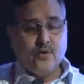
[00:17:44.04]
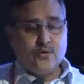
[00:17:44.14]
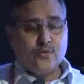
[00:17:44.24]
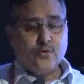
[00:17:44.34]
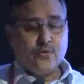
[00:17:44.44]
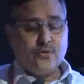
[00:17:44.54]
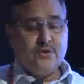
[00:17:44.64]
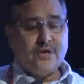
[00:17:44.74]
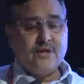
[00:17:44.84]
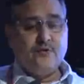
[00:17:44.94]
So these are
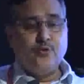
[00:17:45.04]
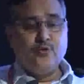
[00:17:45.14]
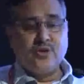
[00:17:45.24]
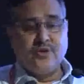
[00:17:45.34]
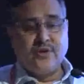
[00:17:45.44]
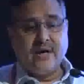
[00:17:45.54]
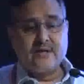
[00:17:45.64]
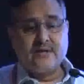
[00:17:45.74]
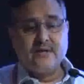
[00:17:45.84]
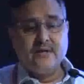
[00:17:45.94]
the future drugs
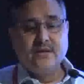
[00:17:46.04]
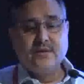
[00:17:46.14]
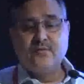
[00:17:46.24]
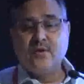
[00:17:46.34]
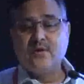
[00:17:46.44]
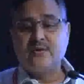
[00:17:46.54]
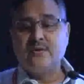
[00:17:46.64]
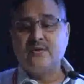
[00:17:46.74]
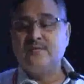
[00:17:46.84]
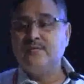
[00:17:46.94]
for
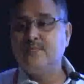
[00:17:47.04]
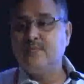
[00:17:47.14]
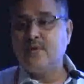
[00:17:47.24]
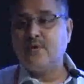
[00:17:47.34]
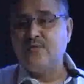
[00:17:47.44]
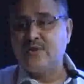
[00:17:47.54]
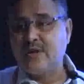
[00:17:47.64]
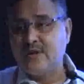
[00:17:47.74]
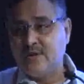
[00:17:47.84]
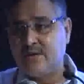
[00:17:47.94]
which are
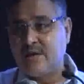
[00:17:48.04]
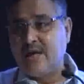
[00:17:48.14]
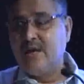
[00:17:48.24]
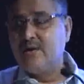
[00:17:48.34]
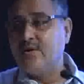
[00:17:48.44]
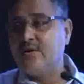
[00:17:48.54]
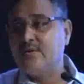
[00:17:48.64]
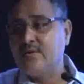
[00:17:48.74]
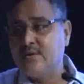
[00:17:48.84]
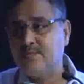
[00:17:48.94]
under trial
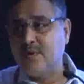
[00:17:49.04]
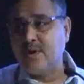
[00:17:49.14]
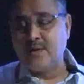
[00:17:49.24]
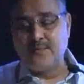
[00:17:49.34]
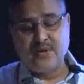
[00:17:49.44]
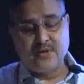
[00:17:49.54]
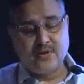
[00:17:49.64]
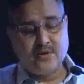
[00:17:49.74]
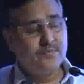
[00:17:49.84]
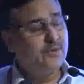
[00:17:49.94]
or are being
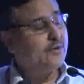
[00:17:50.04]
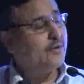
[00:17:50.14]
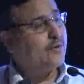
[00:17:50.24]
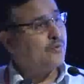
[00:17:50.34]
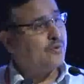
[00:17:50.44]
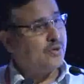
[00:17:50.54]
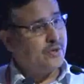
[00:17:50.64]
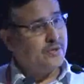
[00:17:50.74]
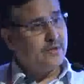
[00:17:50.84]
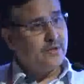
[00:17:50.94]
developed to treat the
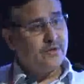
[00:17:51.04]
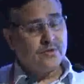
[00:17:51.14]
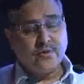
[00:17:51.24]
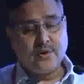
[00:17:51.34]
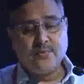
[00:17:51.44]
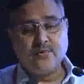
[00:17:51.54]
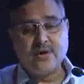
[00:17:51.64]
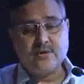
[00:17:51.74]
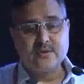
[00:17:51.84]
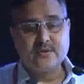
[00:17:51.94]
chronic
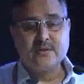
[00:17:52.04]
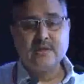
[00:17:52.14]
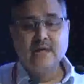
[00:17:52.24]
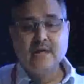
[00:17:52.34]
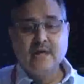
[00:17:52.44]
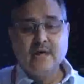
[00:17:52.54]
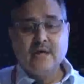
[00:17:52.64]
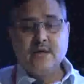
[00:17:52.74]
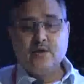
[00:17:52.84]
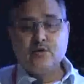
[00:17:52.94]
pruritus.
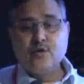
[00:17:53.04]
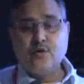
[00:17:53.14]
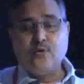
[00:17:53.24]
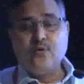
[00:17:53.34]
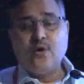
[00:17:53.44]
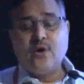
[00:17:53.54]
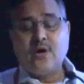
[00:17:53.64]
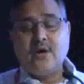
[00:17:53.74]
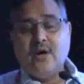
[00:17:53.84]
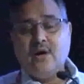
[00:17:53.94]
So
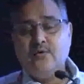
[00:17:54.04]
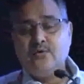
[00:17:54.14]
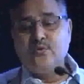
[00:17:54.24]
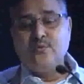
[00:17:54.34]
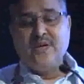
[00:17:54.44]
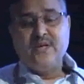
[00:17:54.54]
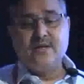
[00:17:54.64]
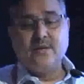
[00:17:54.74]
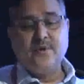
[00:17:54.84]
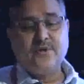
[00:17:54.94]
how you manage a
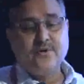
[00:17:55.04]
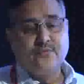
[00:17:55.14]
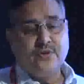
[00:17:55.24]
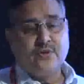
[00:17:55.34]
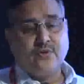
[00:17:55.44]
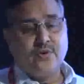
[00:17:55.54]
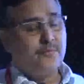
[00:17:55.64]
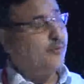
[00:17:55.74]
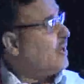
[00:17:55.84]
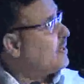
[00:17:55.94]
patient with the chronic pruritus?